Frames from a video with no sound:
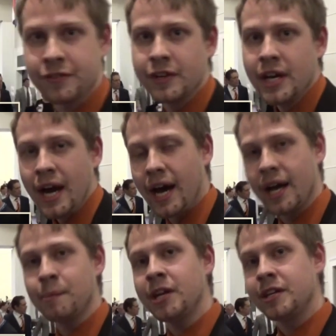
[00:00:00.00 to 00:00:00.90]
I
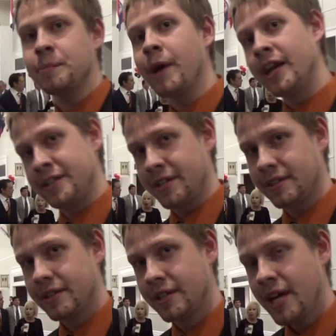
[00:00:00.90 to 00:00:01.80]
am an independent.
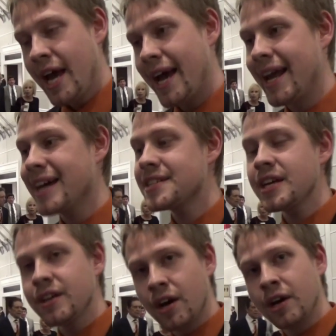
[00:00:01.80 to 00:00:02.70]
And as
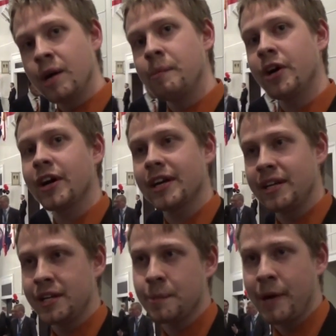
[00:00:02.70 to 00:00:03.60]
a young American
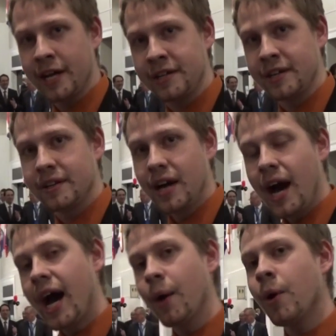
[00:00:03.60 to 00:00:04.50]
independent,
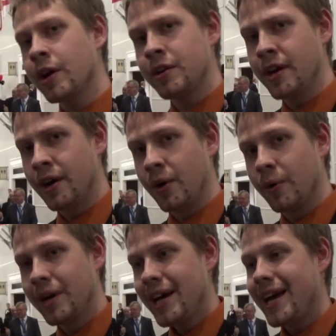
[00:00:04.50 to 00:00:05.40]
I want to
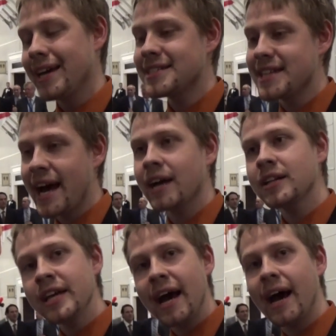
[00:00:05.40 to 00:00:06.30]
know
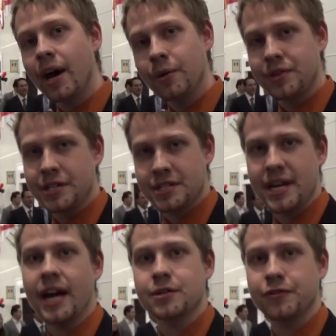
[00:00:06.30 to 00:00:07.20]
exactly how this
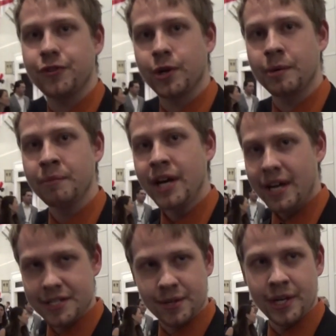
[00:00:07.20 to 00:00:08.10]
tax reform
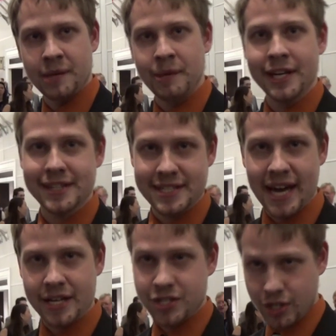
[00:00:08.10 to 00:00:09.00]
is going to make the
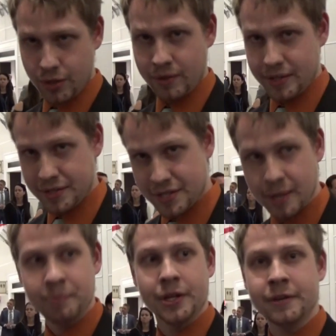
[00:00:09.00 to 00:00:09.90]
tax code
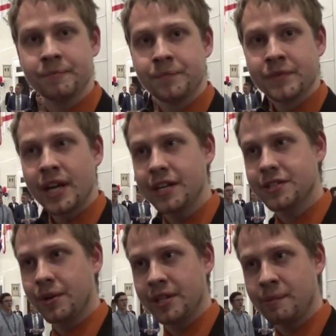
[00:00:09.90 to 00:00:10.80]
simpler, is
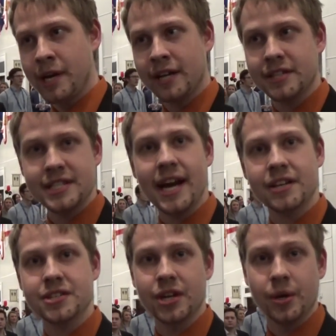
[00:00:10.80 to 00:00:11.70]
going to make the
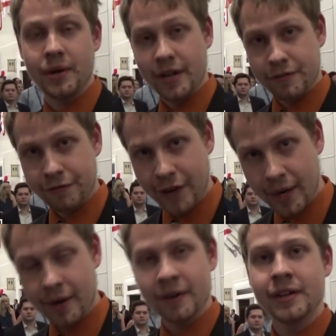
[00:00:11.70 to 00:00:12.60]
tax code
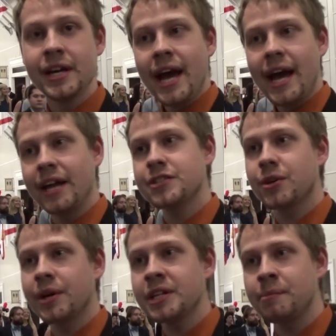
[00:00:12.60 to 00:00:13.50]
fairer, and is
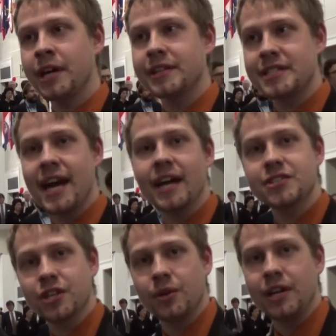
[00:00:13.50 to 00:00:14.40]
going to make the
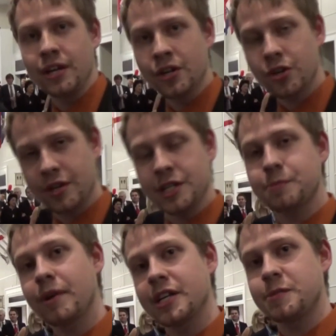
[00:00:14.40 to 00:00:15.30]
tax code increase
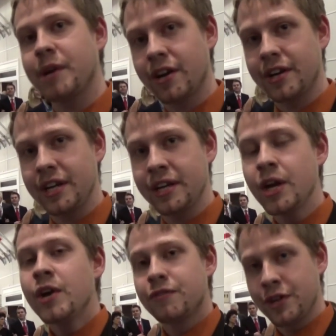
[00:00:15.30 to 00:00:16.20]
prosperity
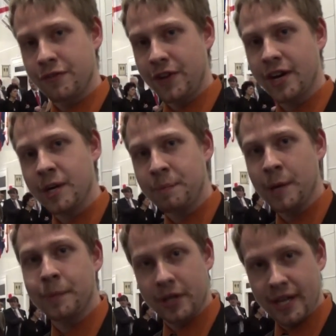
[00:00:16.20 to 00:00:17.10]
for the very
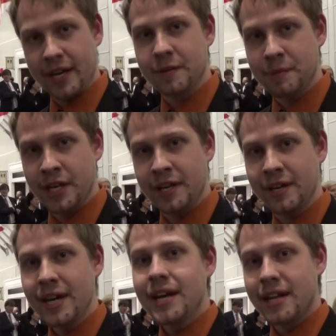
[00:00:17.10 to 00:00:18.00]
people like me
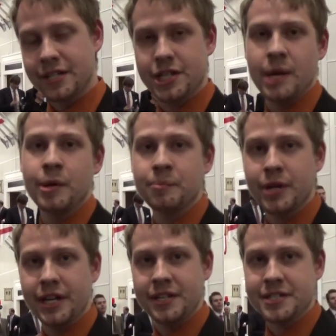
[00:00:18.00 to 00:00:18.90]
that Chairman
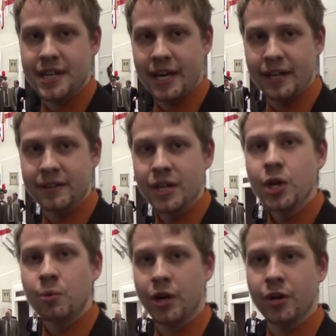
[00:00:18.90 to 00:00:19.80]
Brady said
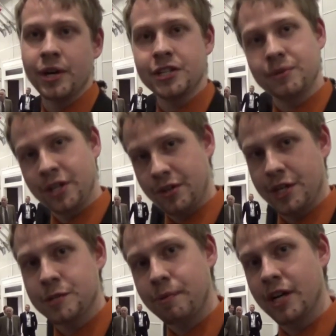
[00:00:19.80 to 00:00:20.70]
we're going to
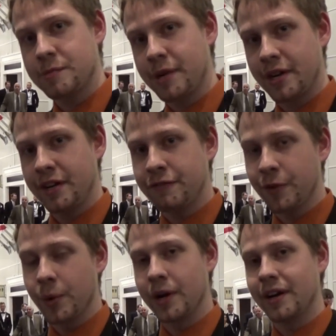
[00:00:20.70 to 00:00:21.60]
increase prosperity
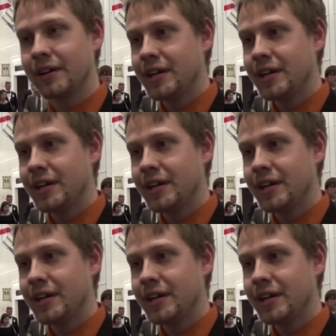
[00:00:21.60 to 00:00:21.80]
for